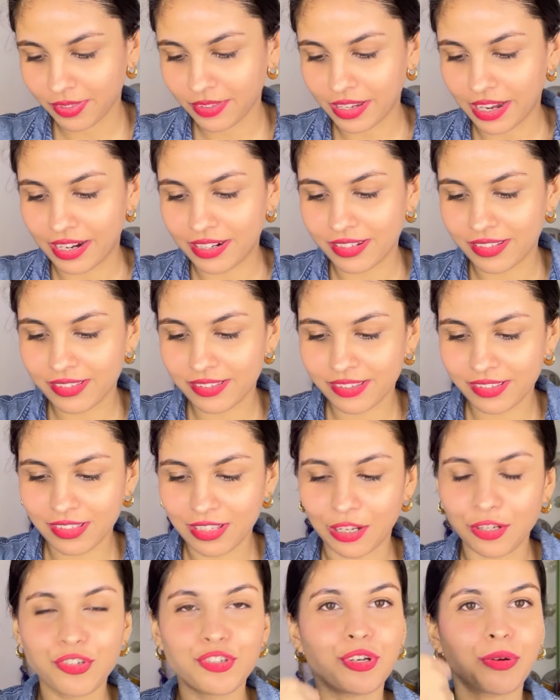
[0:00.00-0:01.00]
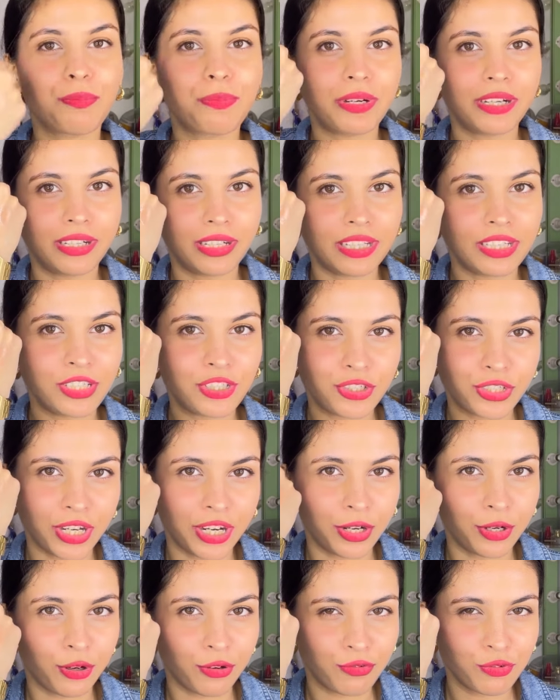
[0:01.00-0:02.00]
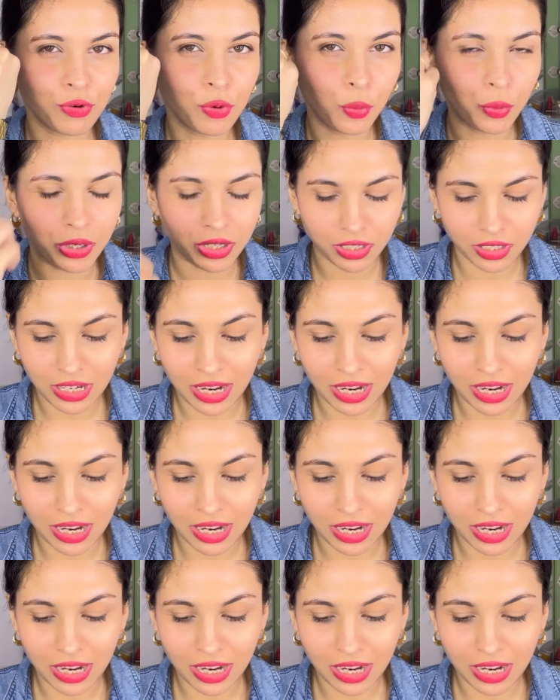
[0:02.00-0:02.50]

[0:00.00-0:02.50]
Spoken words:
And it's such a pretty shade of golden.